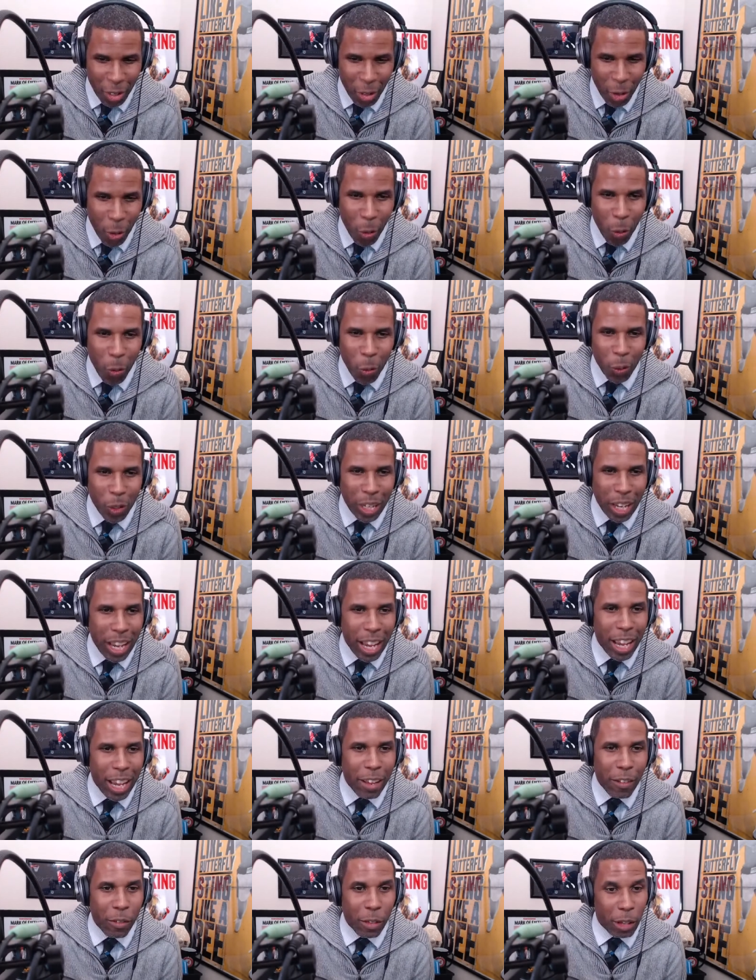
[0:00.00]

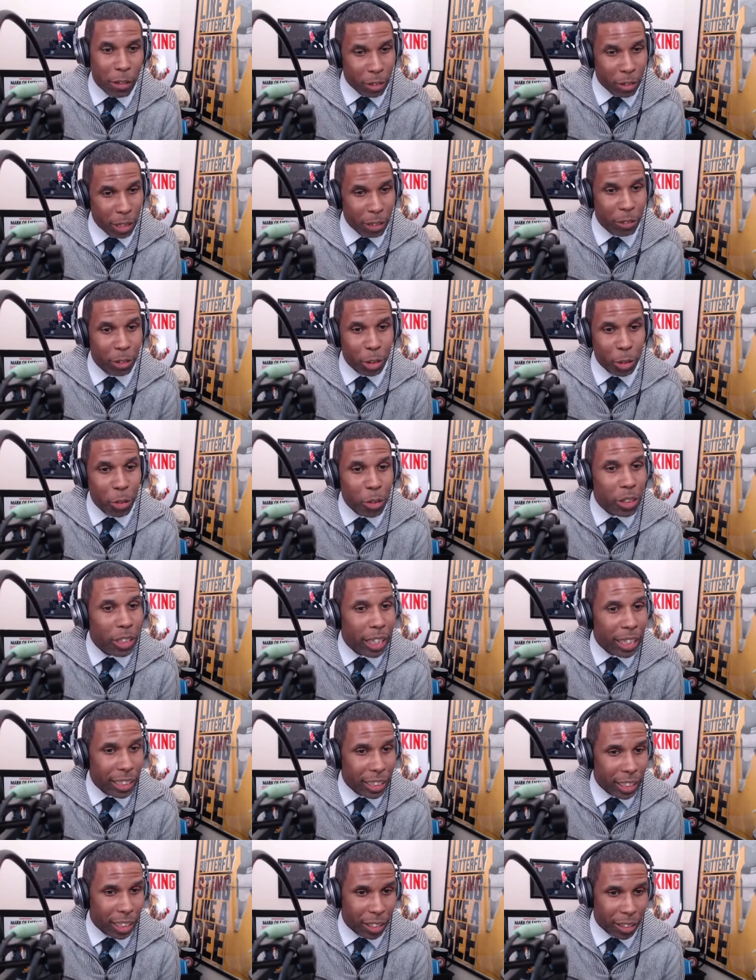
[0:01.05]
Okay, if you
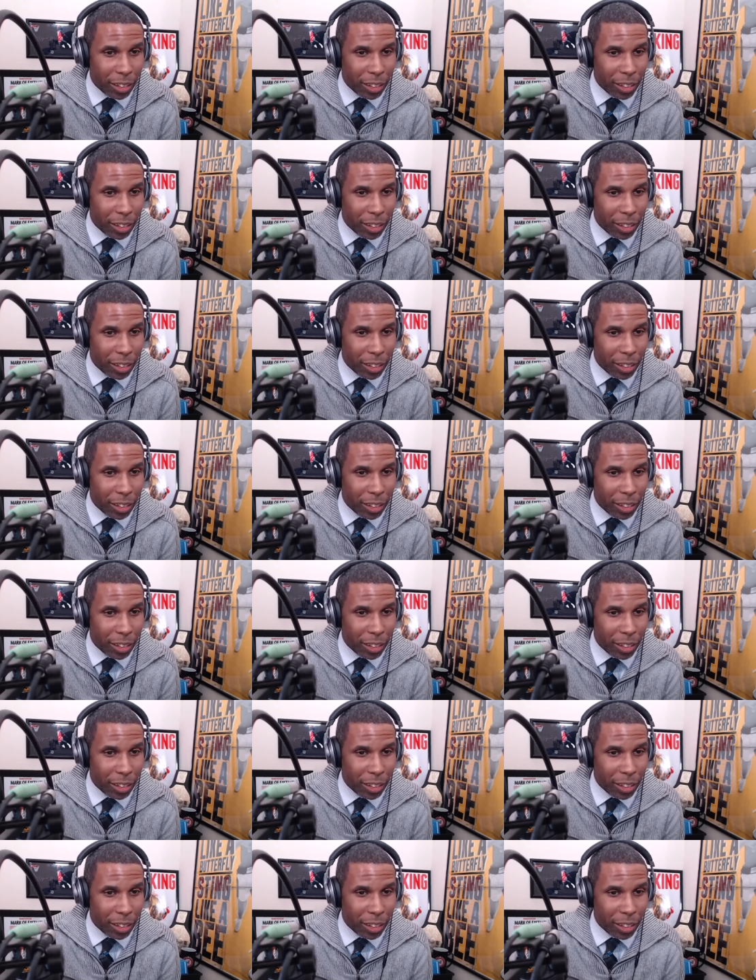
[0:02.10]
say so.